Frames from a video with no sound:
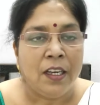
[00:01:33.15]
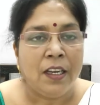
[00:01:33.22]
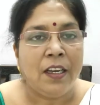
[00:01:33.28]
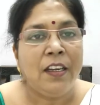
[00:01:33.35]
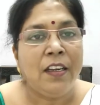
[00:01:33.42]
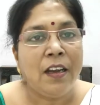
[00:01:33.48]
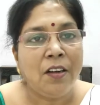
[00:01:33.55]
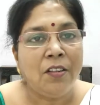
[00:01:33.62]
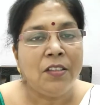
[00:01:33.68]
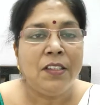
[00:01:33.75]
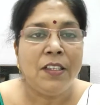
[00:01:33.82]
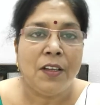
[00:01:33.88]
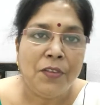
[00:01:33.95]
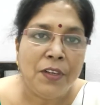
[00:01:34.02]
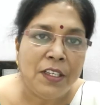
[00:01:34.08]
And now the
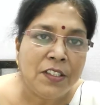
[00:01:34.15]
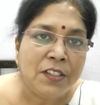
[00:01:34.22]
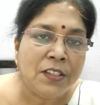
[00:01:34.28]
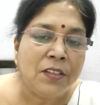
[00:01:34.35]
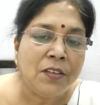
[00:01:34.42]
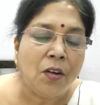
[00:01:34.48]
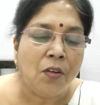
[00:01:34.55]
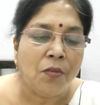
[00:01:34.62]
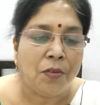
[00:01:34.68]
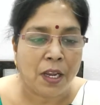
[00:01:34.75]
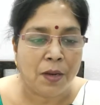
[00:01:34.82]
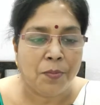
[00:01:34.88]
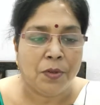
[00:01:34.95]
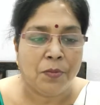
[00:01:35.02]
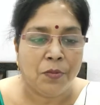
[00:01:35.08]
definition of
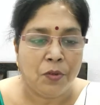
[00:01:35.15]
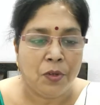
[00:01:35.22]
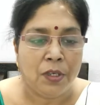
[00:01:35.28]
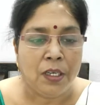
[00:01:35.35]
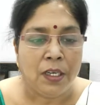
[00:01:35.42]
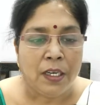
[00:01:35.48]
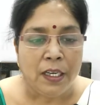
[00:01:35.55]
hyperbole.